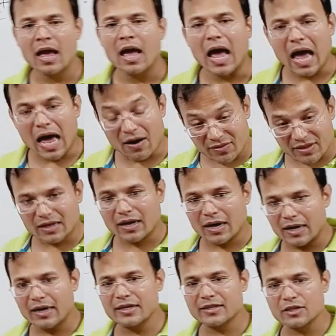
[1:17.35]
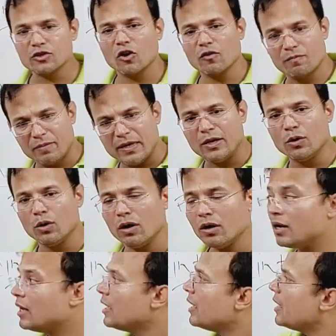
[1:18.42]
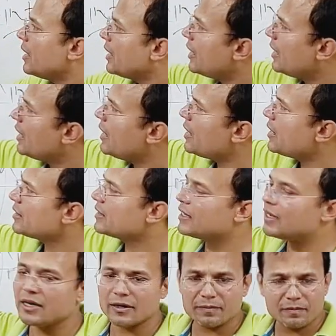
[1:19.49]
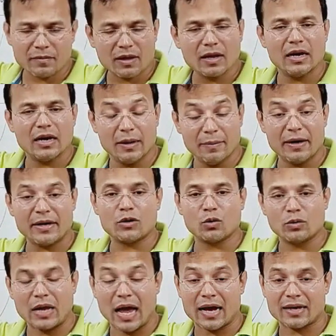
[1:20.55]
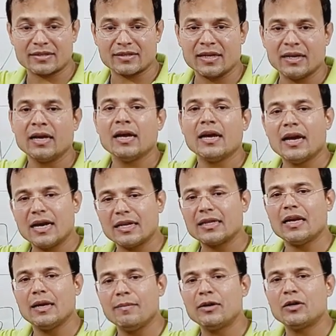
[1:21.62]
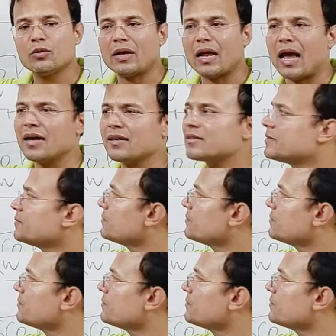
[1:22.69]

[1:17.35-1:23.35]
And with the conditions of BO, here the limit to tax. Here the limit to tax